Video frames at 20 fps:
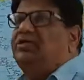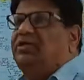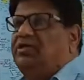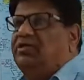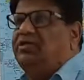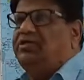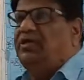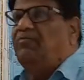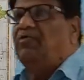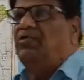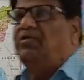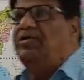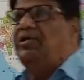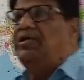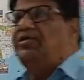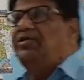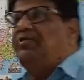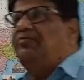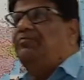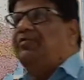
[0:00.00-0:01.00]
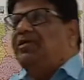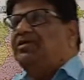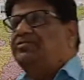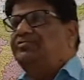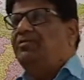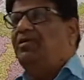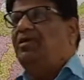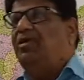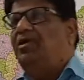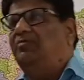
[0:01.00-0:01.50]
democratic principle
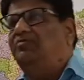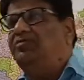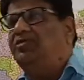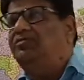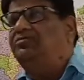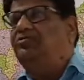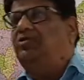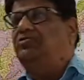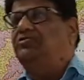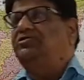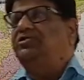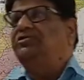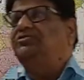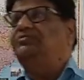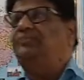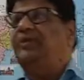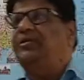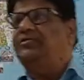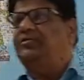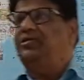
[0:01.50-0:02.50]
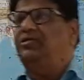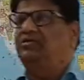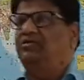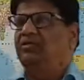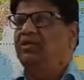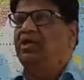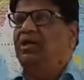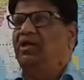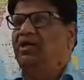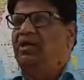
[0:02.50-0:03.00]
of the socialist pattern
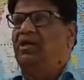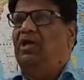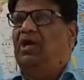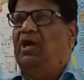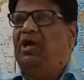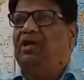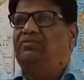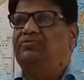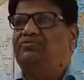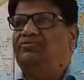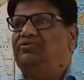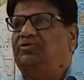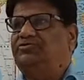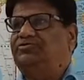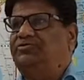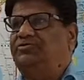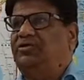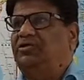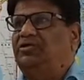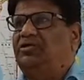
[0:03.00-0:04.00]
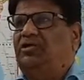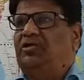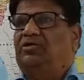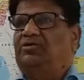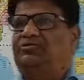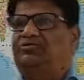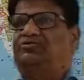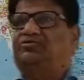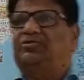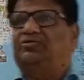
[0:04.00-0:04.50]
of
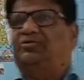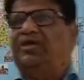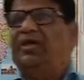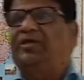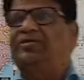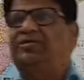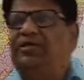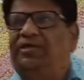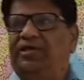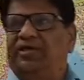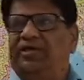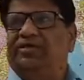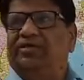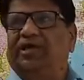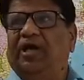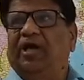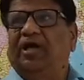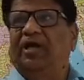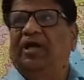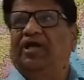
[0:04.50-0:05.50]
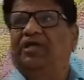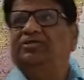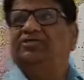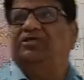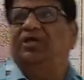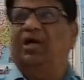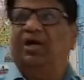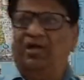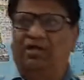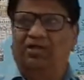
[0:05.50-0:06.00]
society. India has
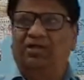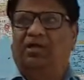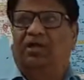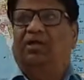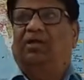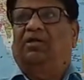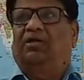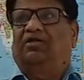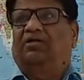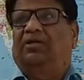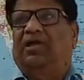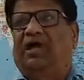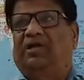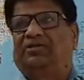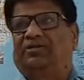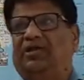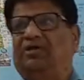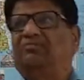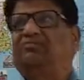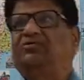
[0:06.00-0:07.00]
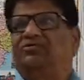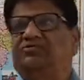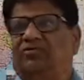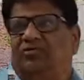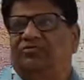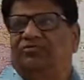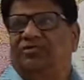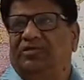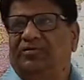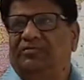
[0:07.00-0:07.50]
the Gandhian
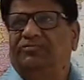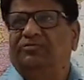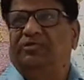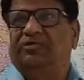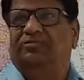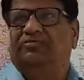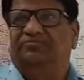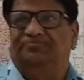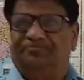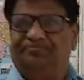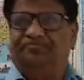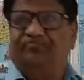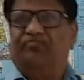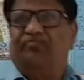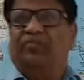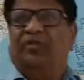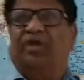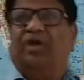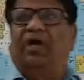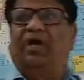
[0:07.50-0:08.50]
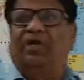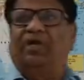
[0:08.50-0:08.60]
socialism, and